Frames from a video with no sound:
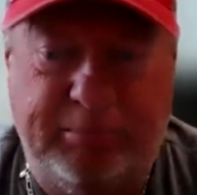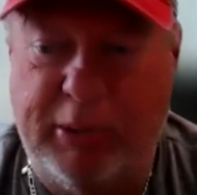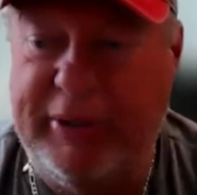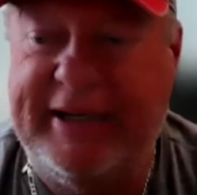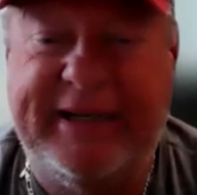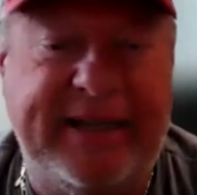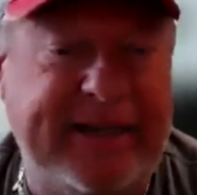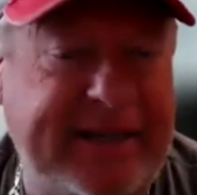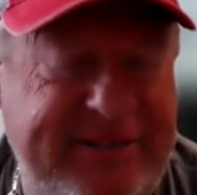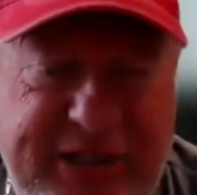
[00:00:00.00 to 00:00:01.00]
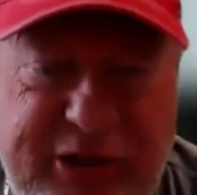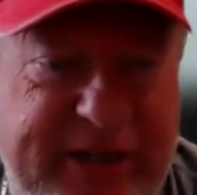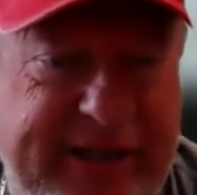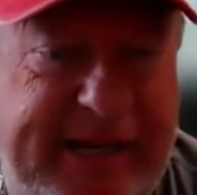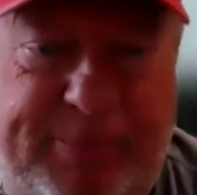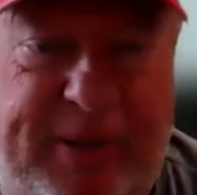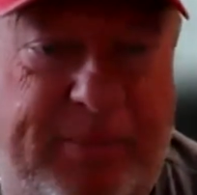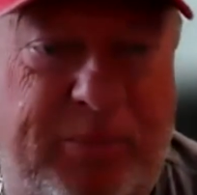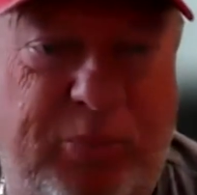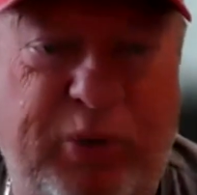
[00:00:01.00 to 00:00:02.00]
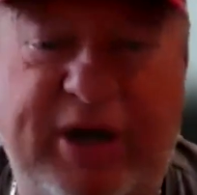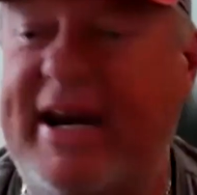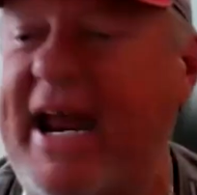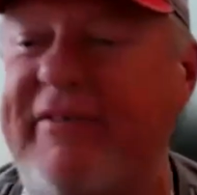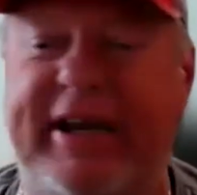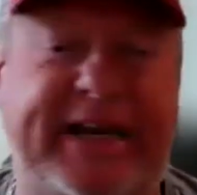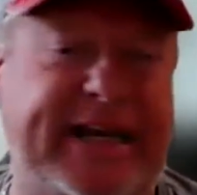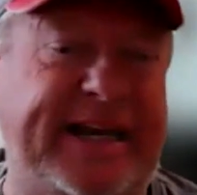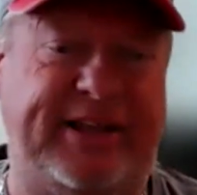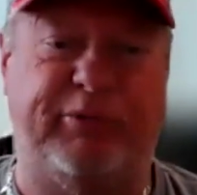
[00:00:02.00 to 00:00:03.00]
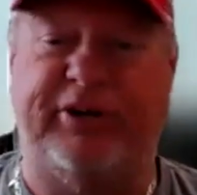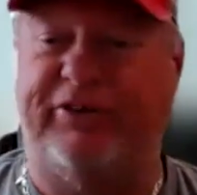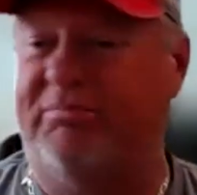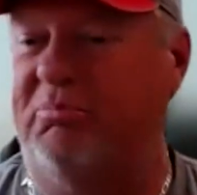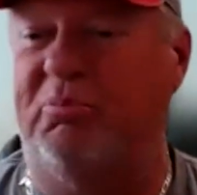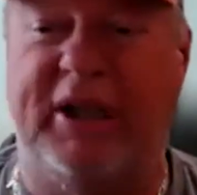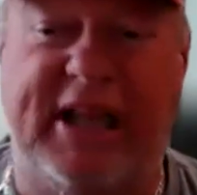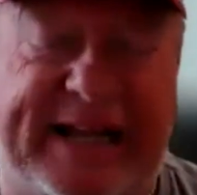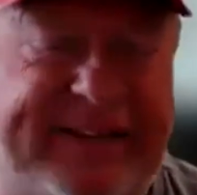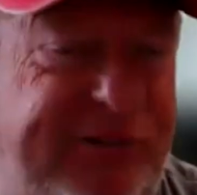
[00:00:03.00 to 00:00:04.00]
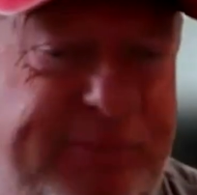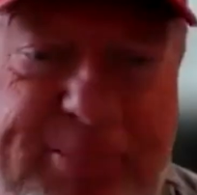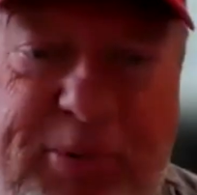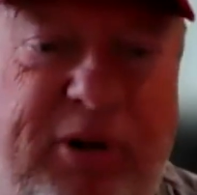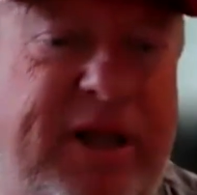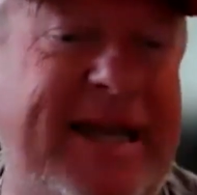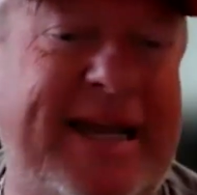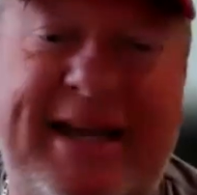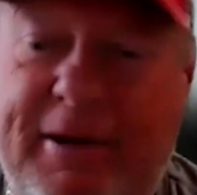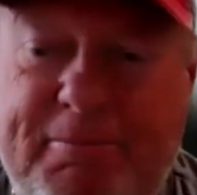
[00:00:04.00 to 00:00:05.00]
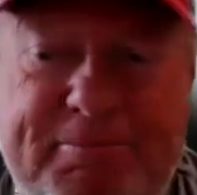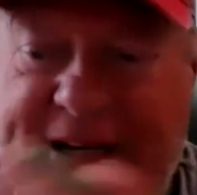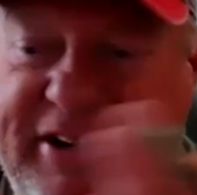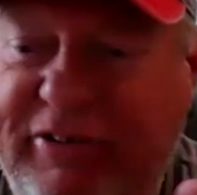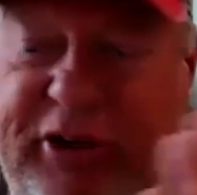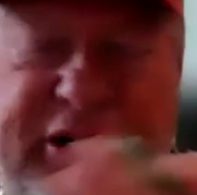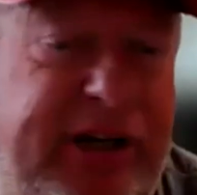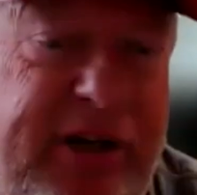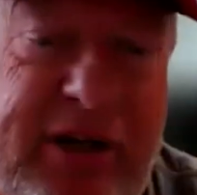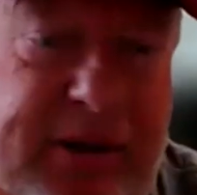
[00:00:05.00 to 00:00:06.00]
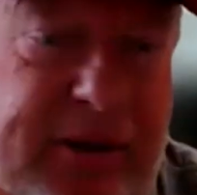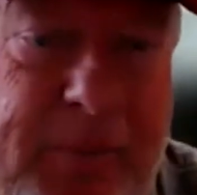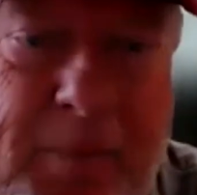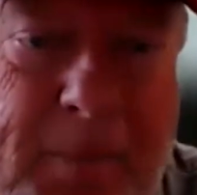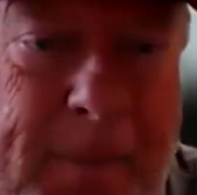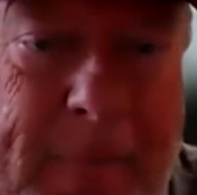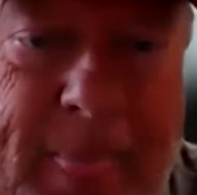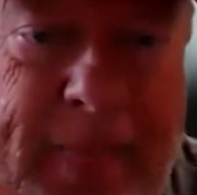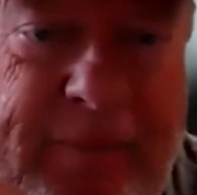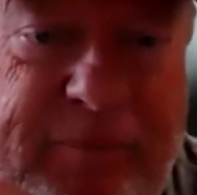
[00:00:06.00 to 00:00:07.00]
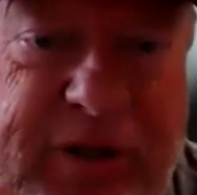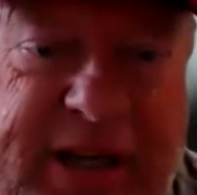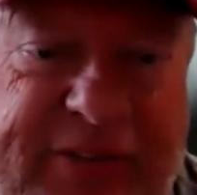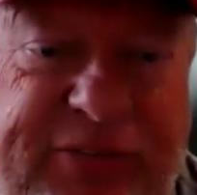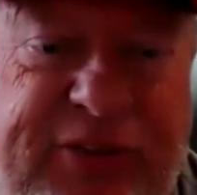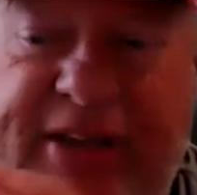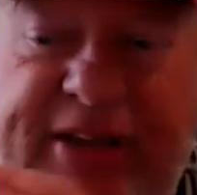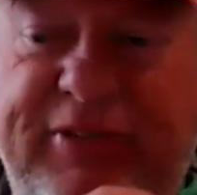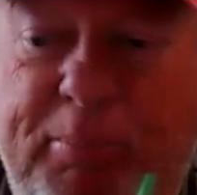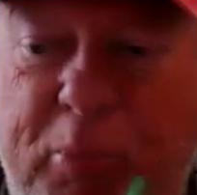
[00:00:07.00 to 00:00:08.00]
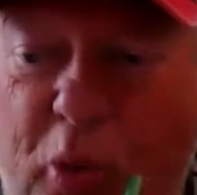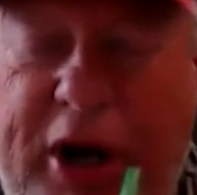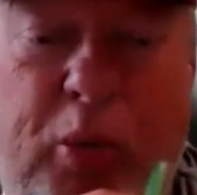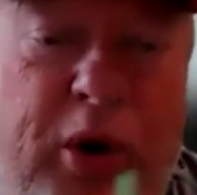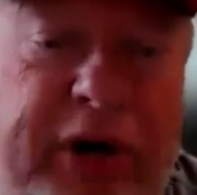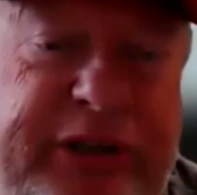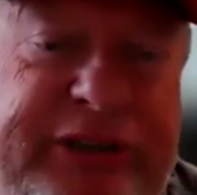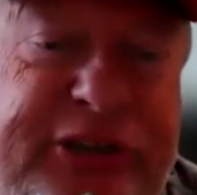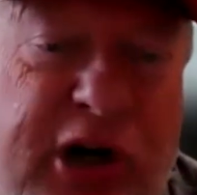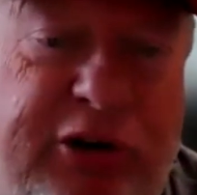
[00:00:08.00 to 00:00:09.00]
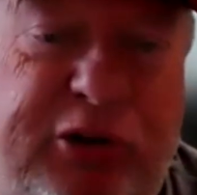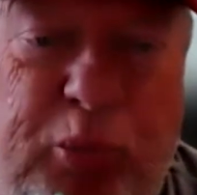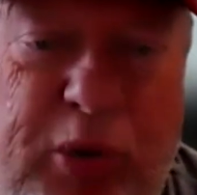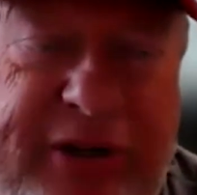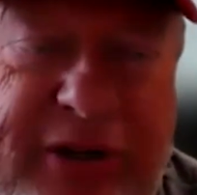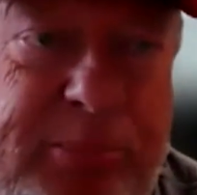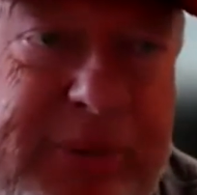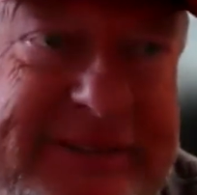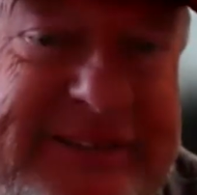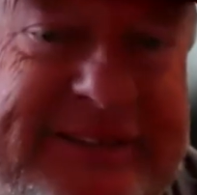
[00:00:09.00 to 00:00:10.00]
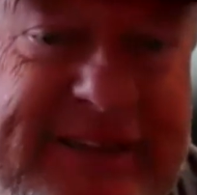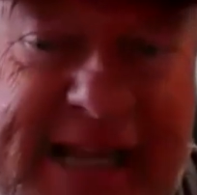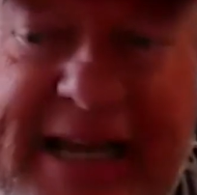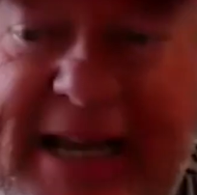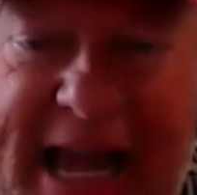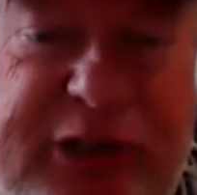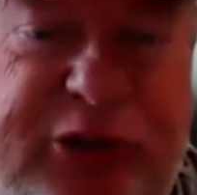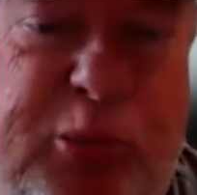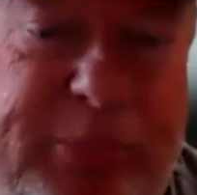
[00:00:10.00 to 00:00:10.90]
But we continue to keep them. We never get anything. We like these people. That doesn't do you any good. It's the point where you start to run your business like an actual